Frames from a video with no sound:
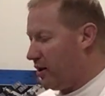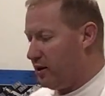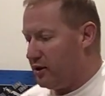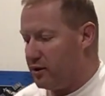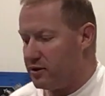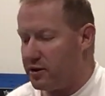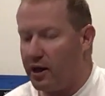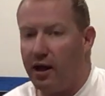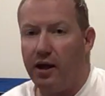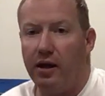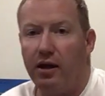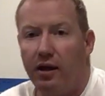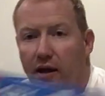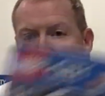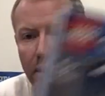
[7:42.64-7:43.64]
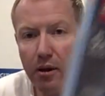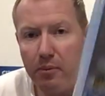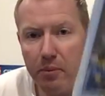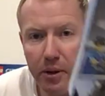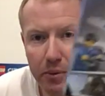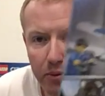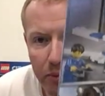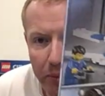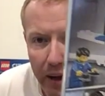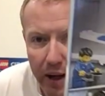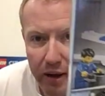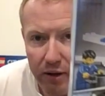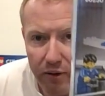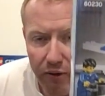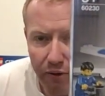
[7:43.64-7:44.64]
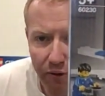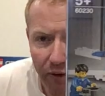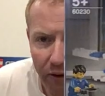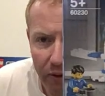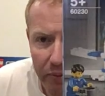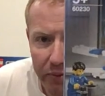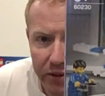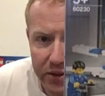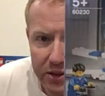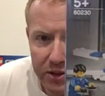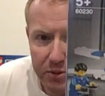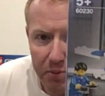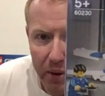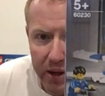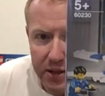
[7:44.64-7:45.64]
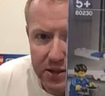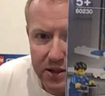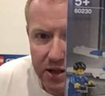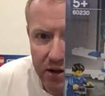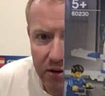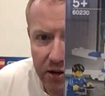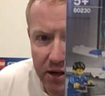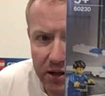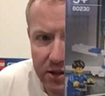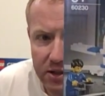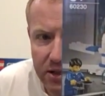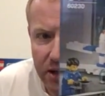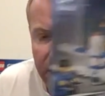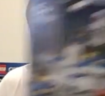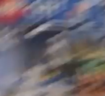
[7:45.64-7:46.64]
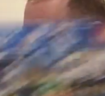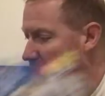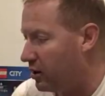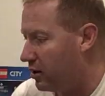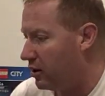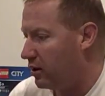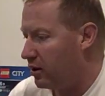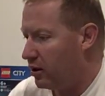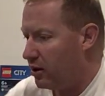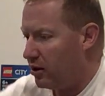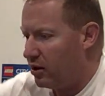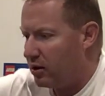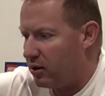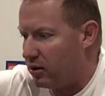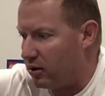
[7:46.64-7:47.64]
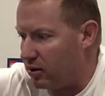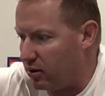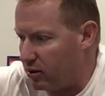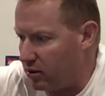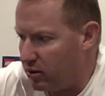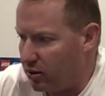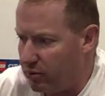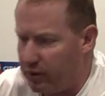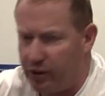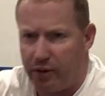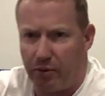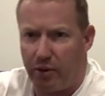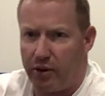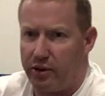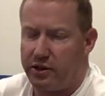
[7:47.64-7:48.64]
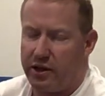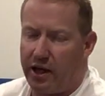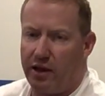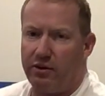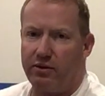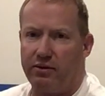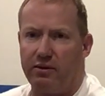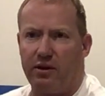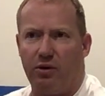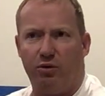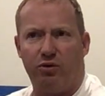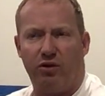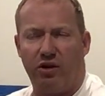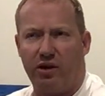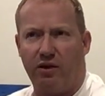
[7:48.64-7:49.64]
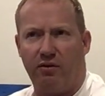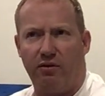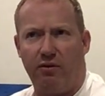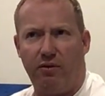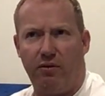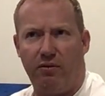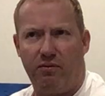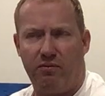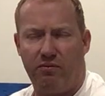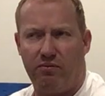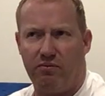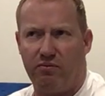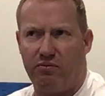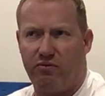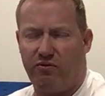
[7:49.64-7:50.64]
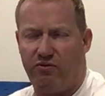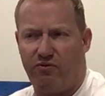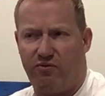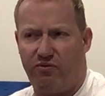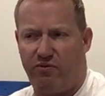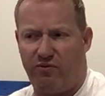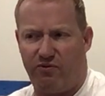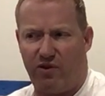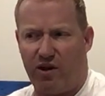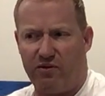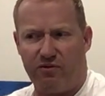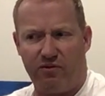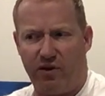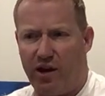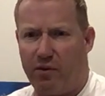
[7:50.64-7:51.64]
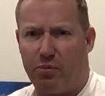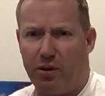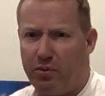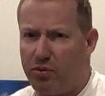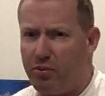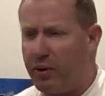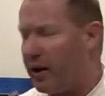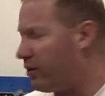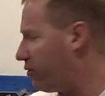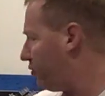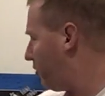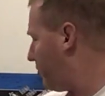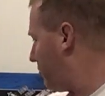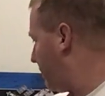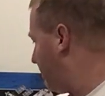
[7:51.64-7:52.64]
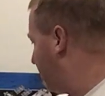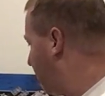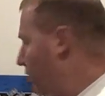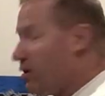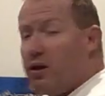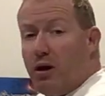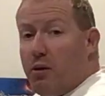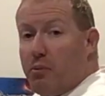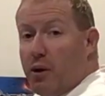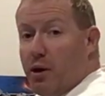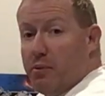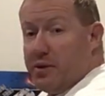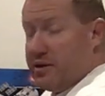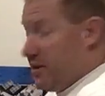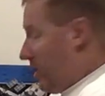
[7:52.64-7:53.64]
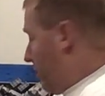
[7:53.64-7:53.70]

Here's a people pack from the Space Series. I really wanted to get, there was like a fun fair people pack or something, but I missed